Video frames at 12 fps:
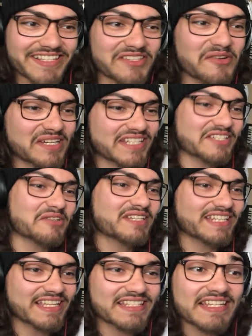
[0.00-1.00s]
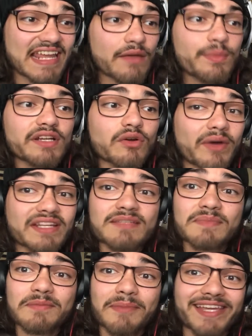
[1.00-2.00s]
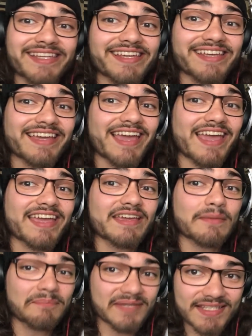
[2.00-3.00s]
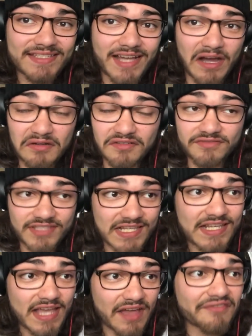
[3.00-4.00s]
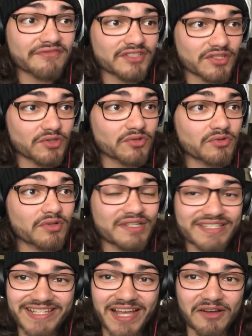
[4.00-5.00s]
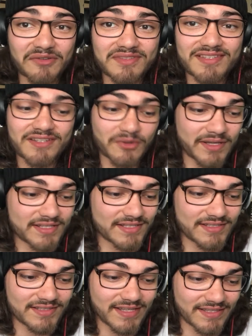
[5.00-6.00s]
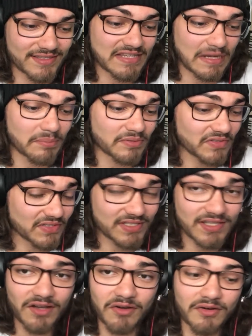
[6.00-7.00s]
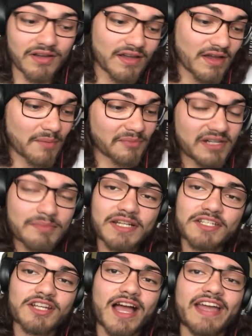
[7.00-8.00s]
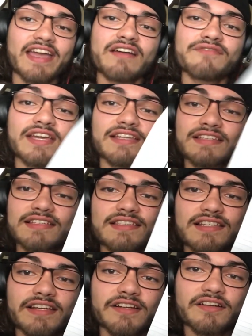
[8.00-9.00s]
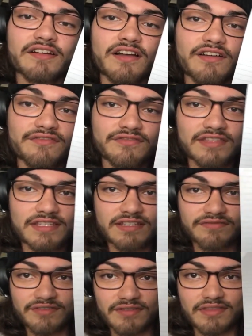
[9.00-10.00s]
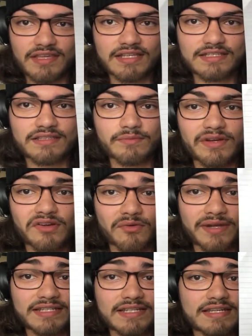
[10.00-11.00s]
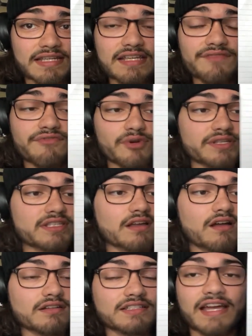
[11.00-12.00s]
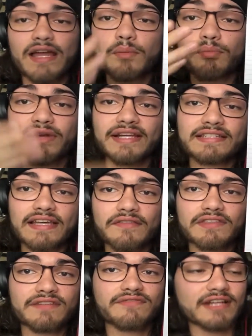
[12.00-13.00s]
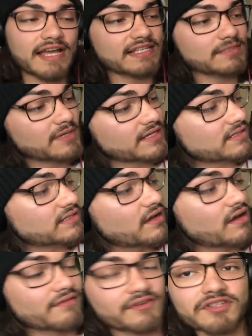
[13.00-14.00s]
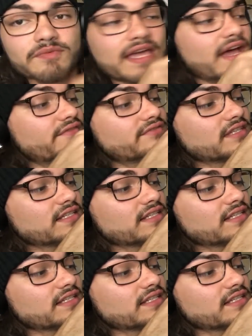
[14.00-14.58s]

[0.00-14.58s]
it's Okie Dokie, and today we are going to be making a beat out of TF2 sounds, noises, and samples. So pretty much I have a list here of the different things that we are going to need for a song to kind of break down the different aspects. First we have